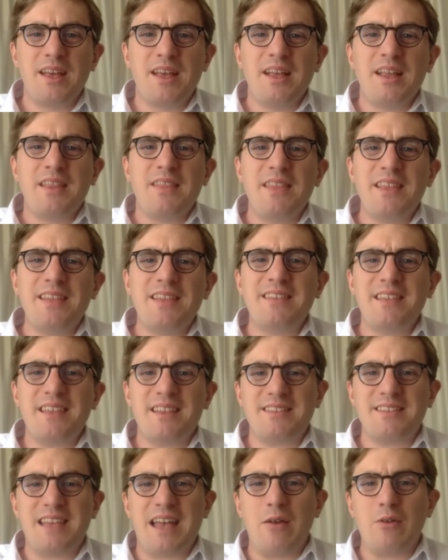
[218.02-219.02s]
This
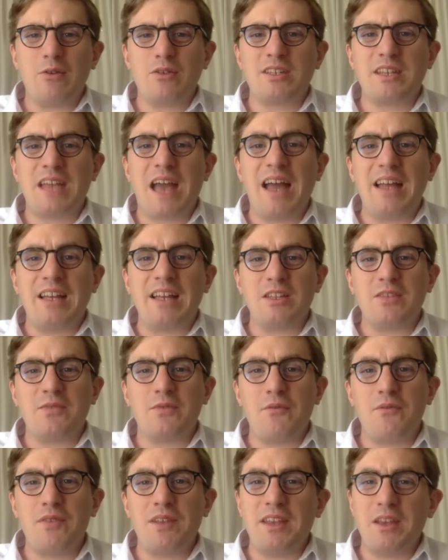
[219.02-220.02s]
sets out guidance
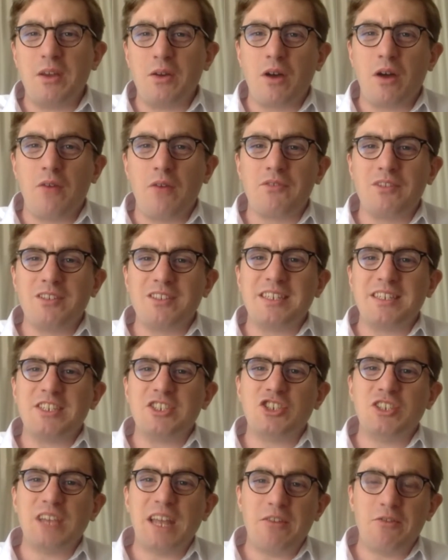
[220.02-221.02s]
for video conferencing
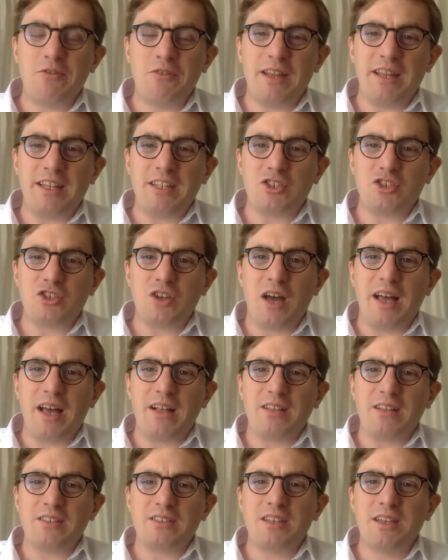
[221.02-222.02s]
generally in
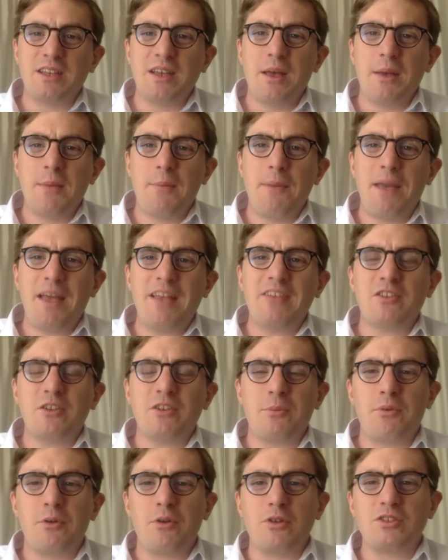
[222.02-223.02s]
trials, based on a
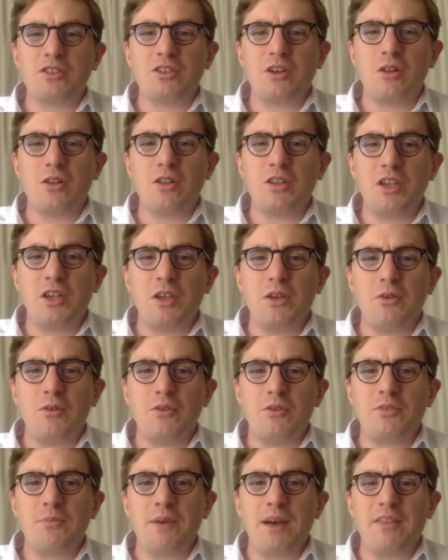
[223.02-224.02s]
protocol
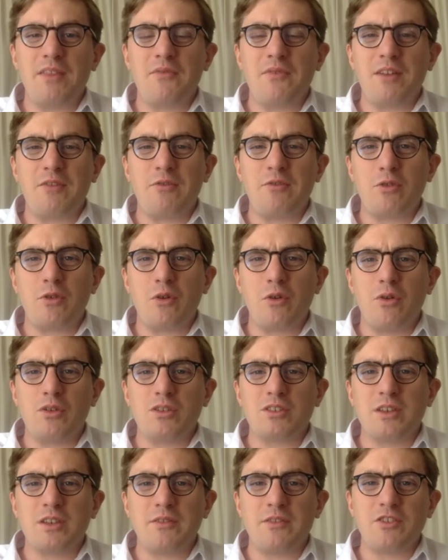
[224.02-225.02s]
used by the Federal
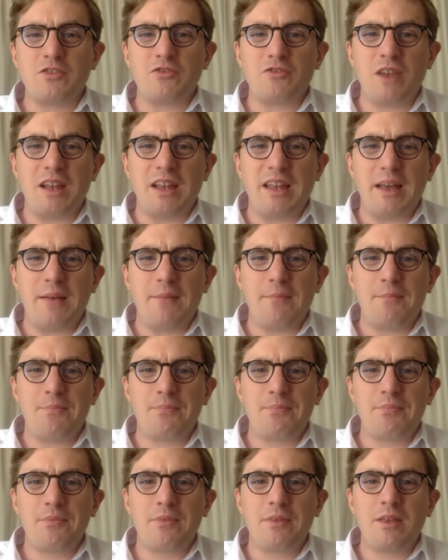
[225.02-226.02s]
Court of Australia.
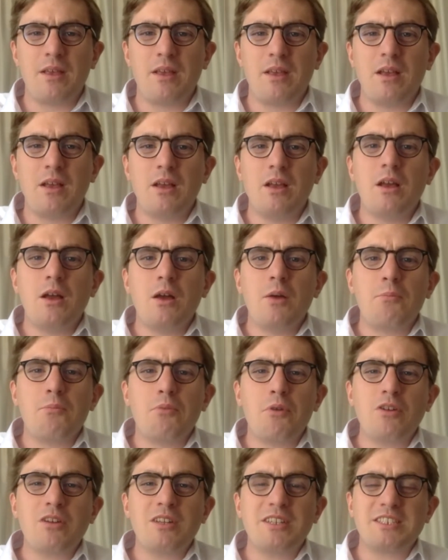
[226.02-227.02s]

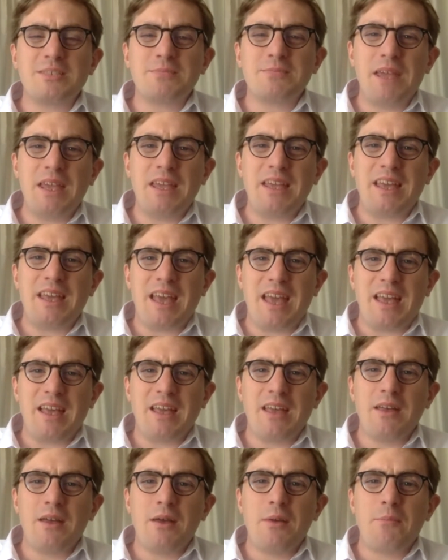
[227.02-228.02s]
Broadly
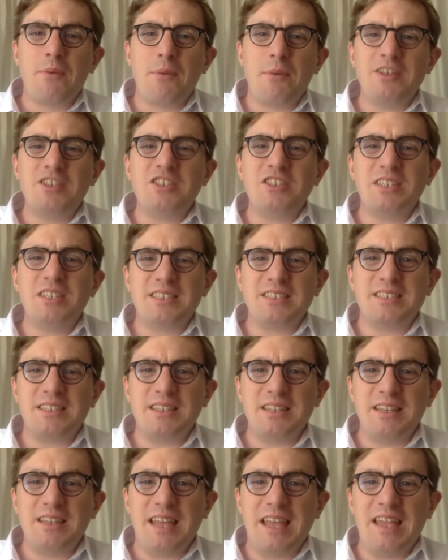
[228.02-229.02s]
speaking, permission is
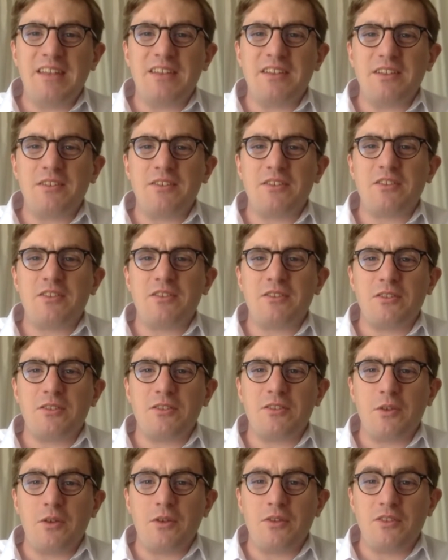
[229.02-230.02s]
needed
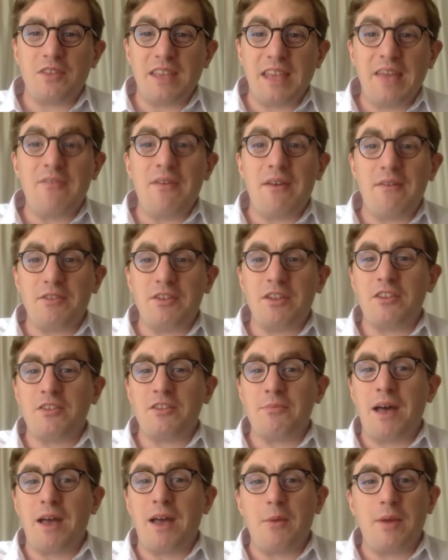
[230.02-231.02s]
to give evidence
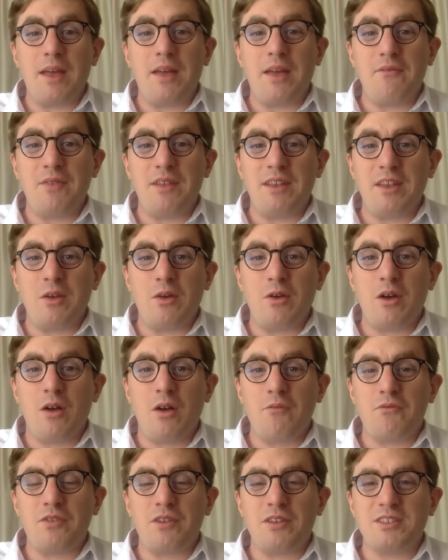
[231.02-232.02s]
by way of video
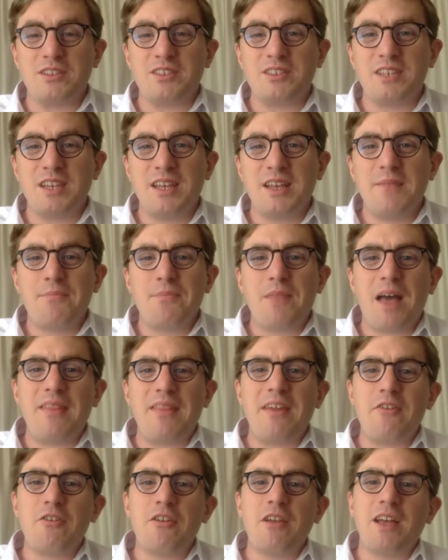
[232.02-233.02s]
conference, and
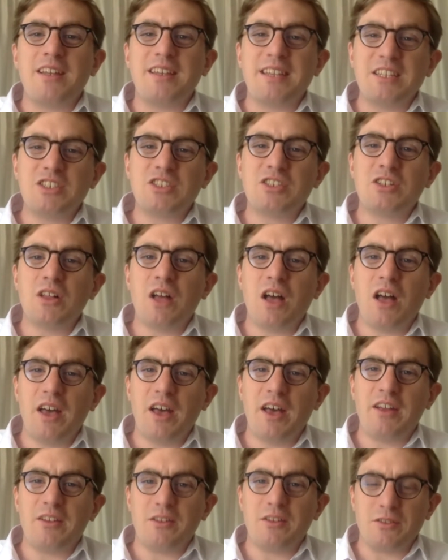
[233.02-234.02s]
there are additional
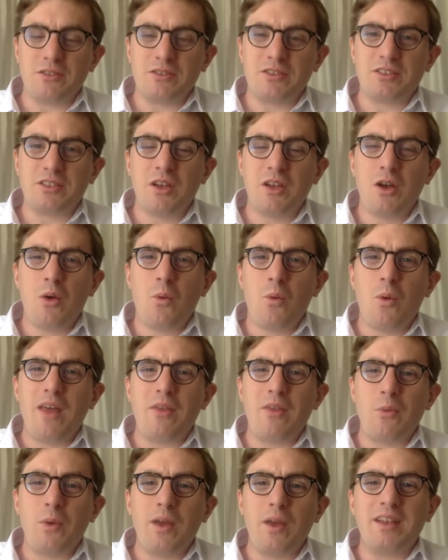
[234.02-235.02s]
hurdles where
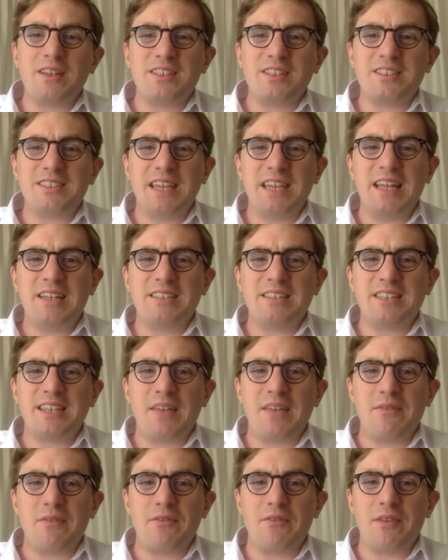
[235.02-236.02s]
the witness seeks to
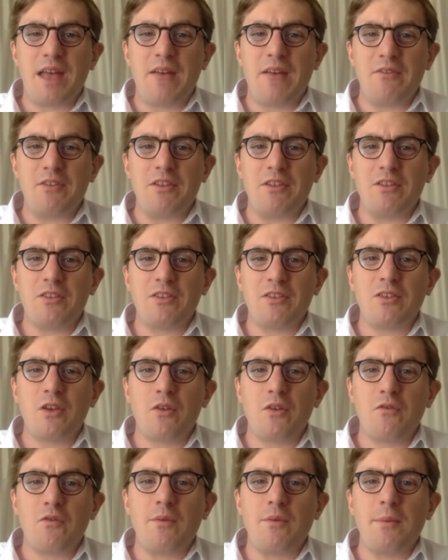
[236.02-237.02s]
give evidence
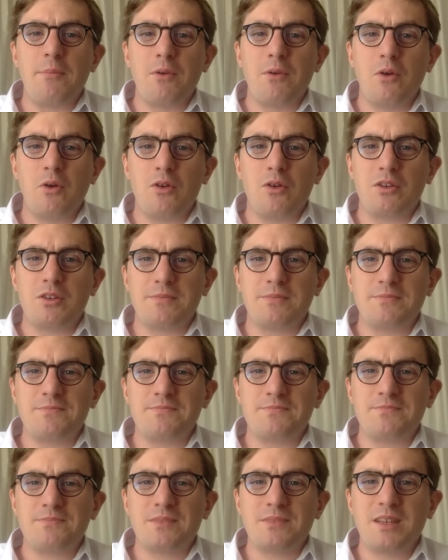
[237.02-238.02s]
from abroad.
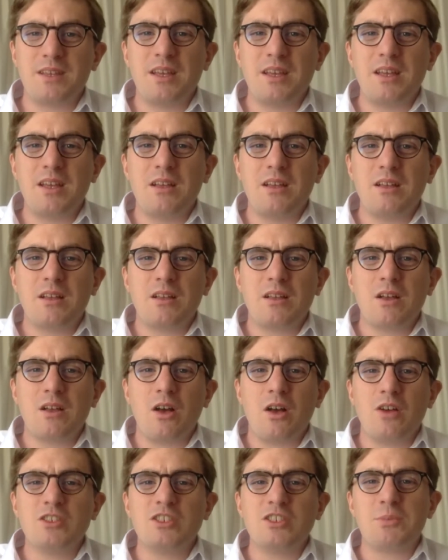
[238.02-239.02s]

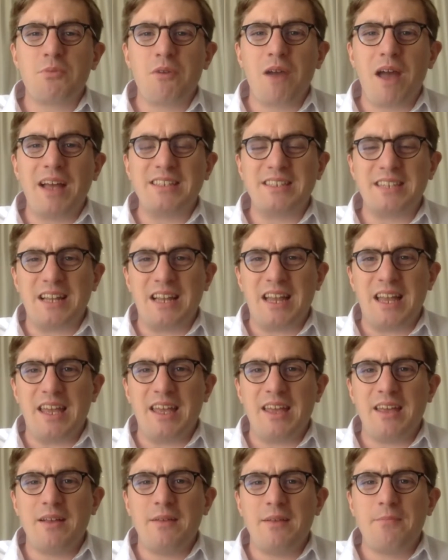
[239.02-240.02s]

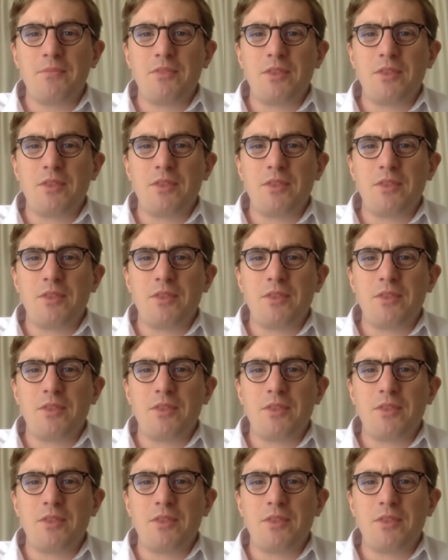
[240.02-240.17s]
Unsurprisingly, the